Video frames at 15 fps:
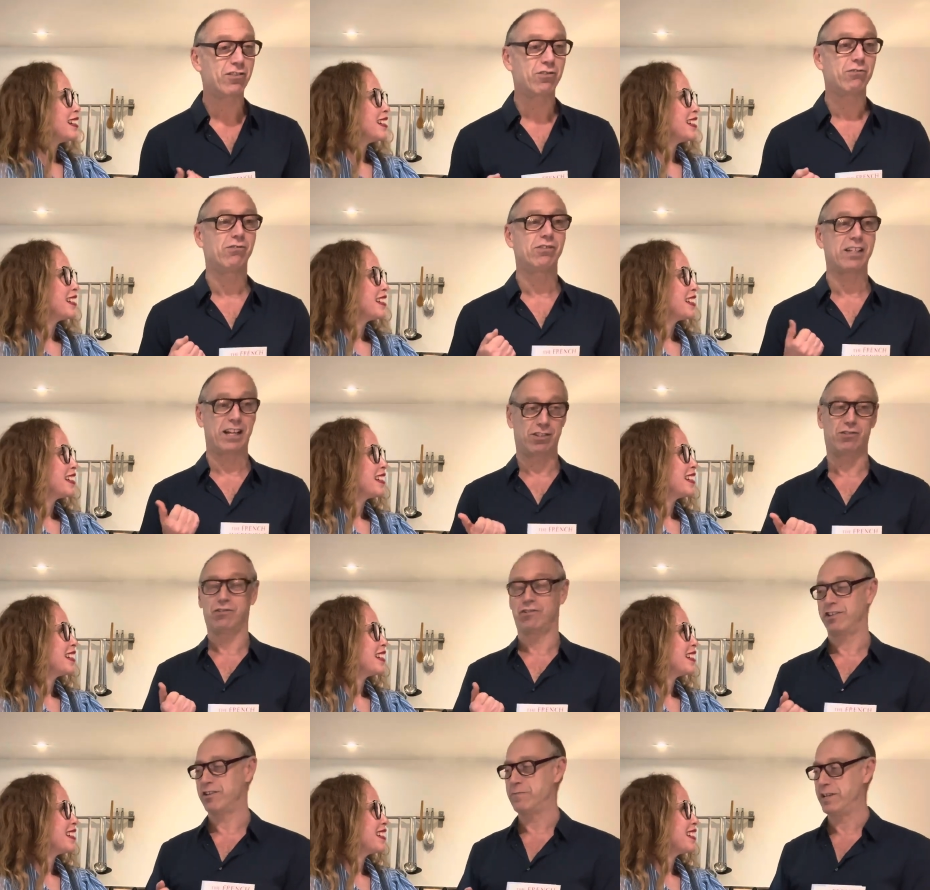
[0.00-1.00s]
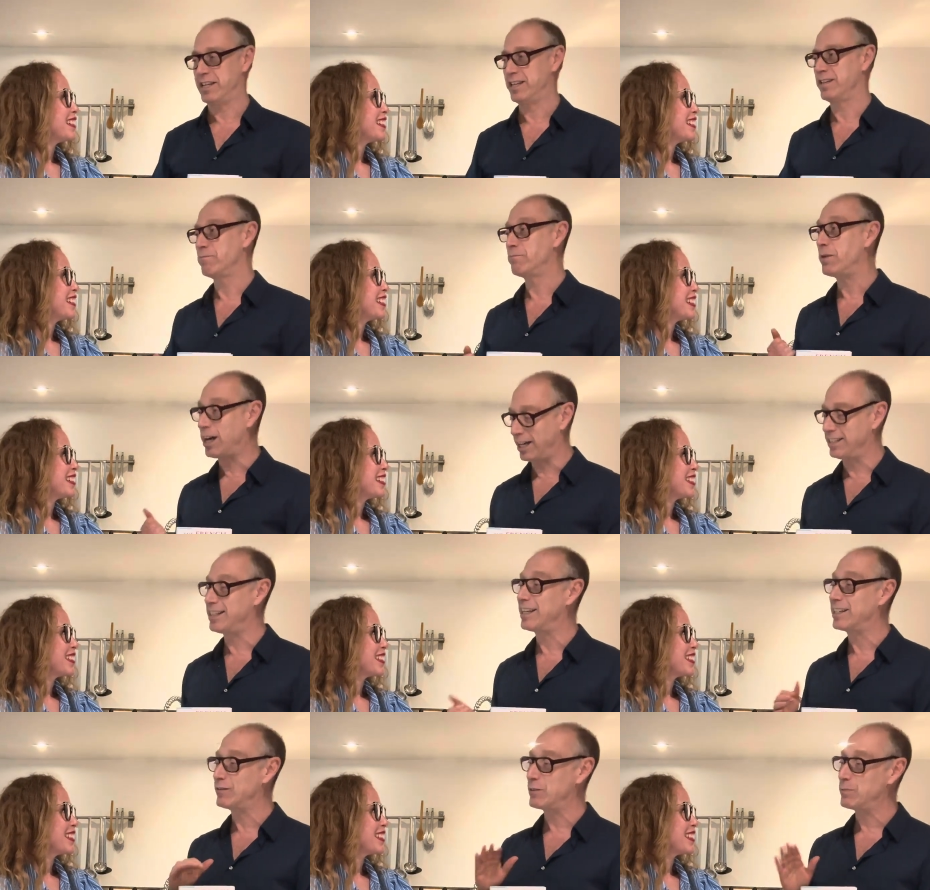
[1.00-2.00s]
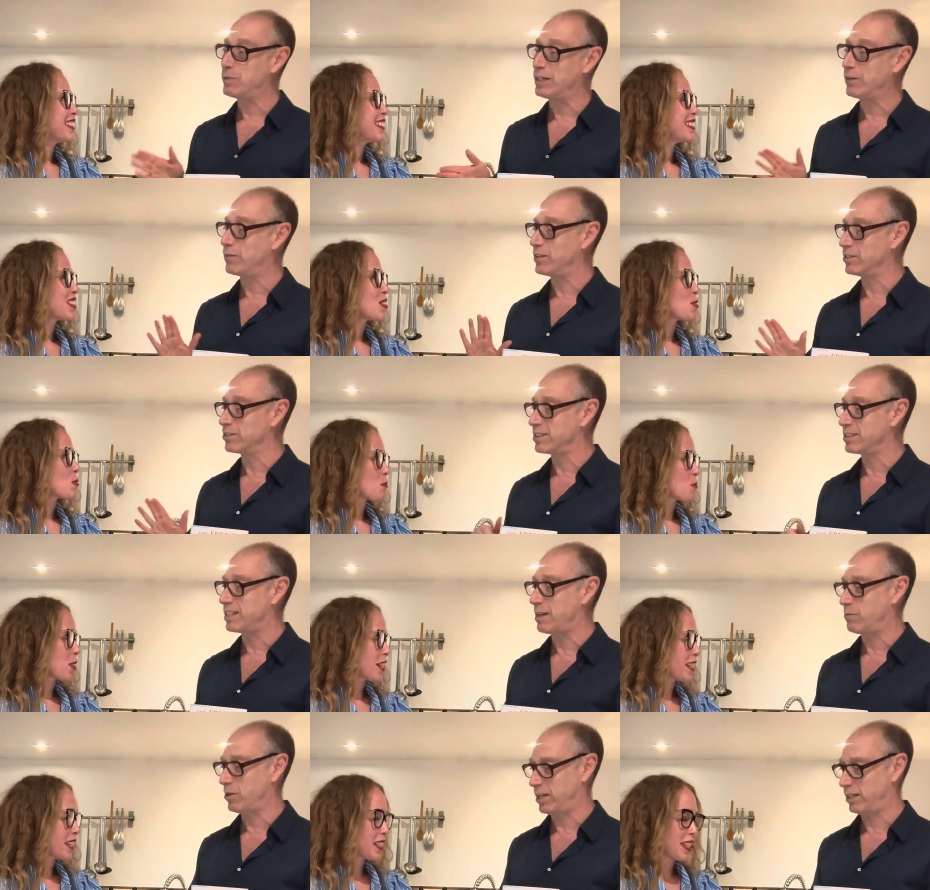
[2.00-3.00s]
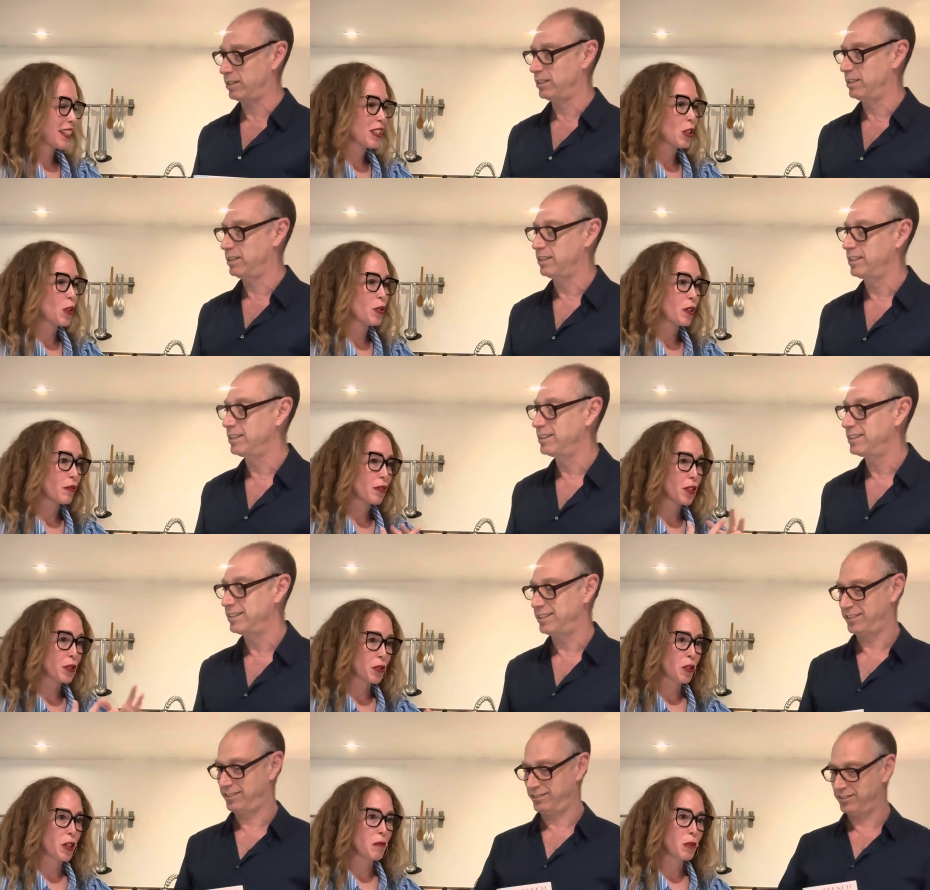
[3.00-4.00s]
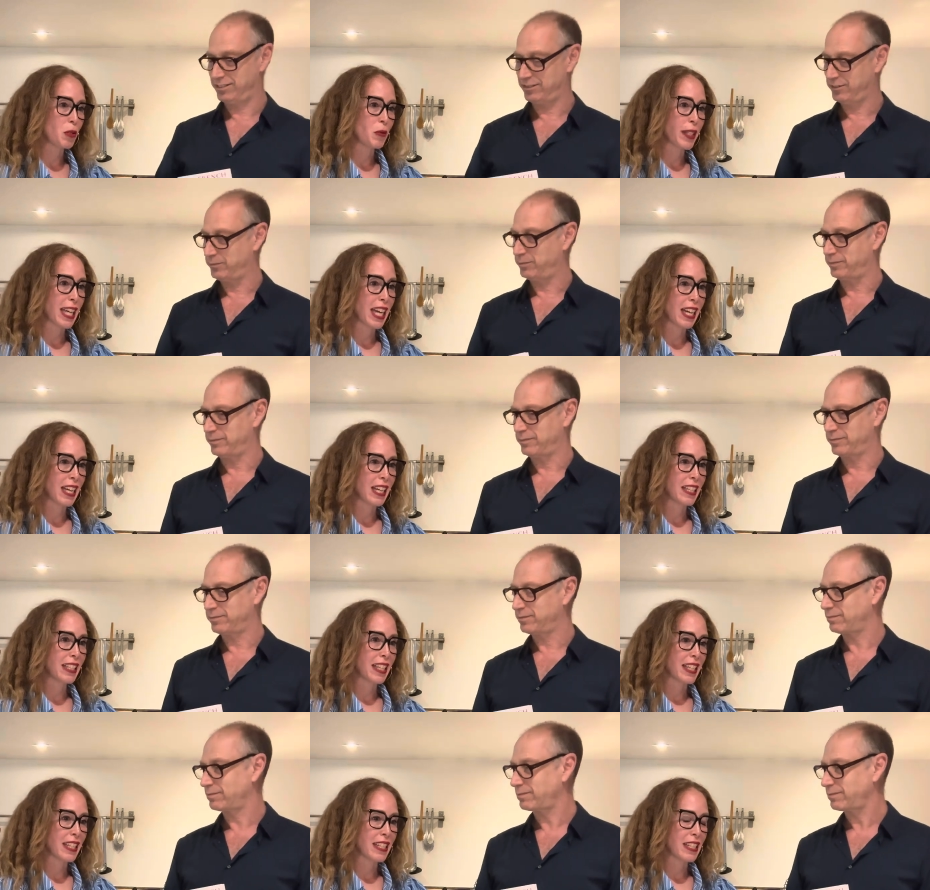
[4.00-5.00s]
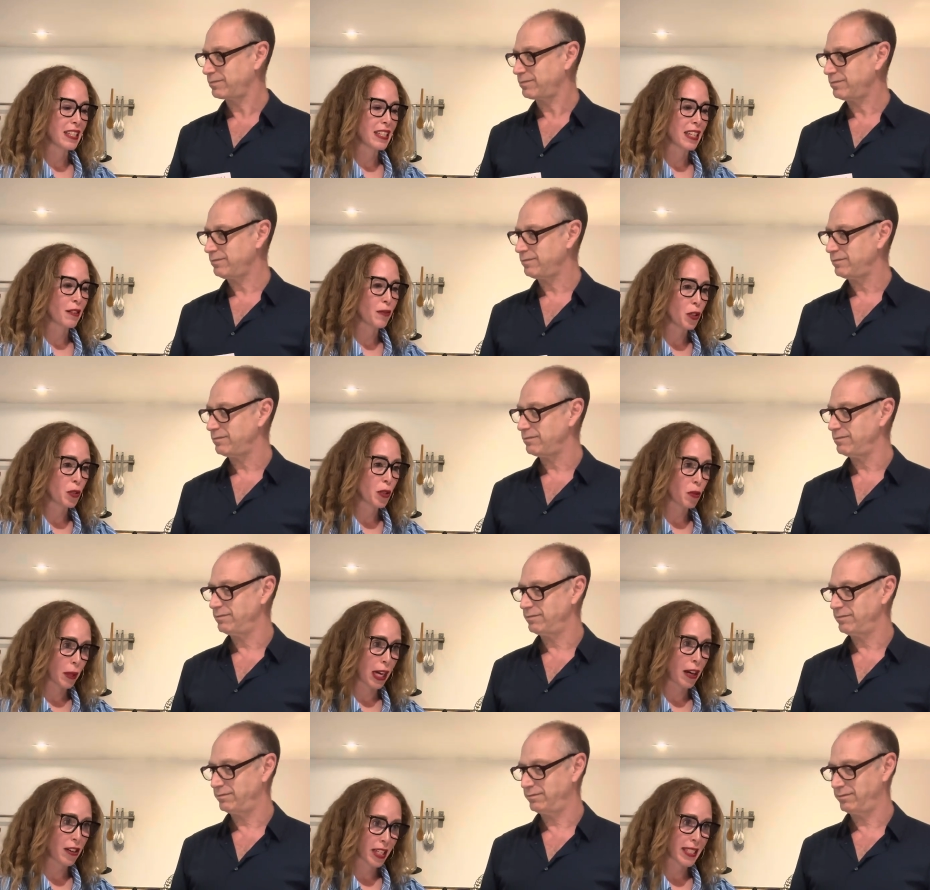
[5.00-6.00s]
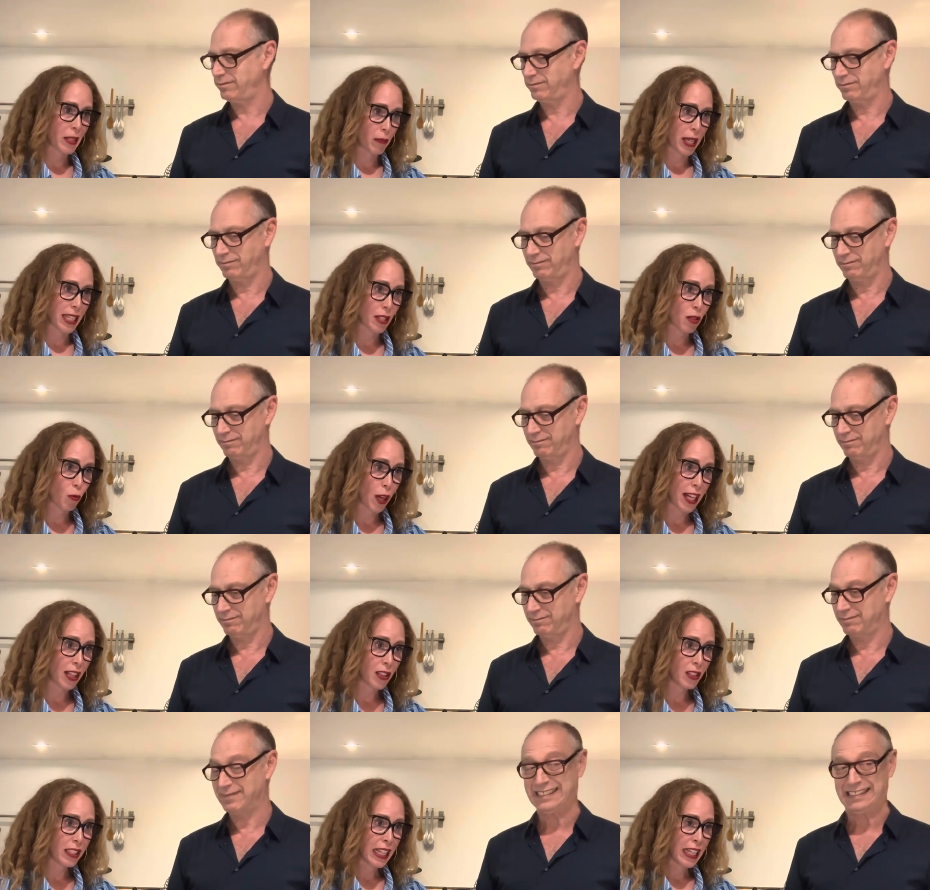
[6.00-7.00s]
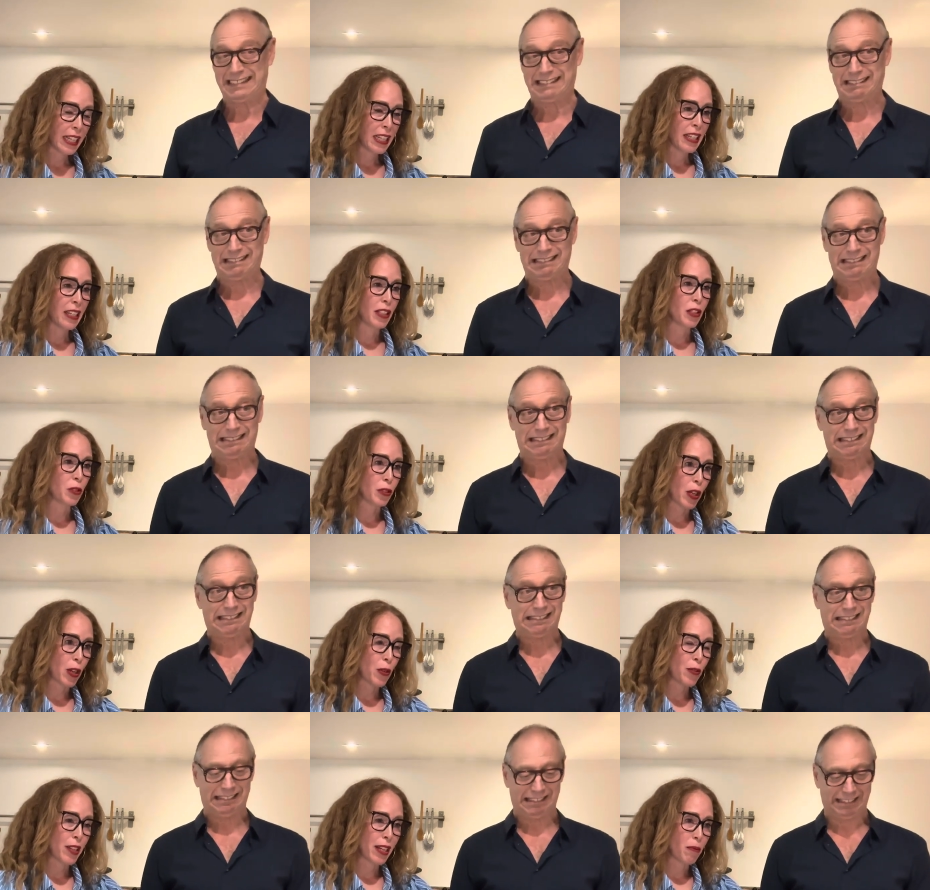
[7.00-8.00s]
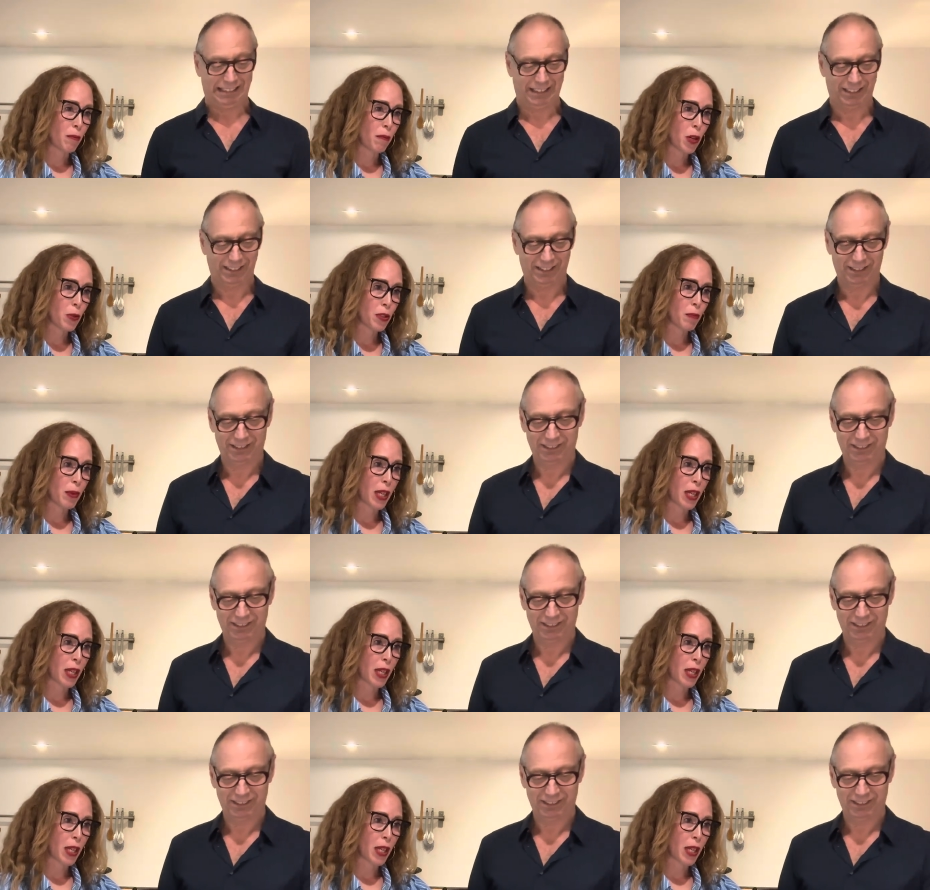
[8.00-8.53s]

Speaker 1: school next door to me, but not everybody feels the right. same
Speaker 2: Right, so the first trouble we had is if you know Paris space well, you'll know that most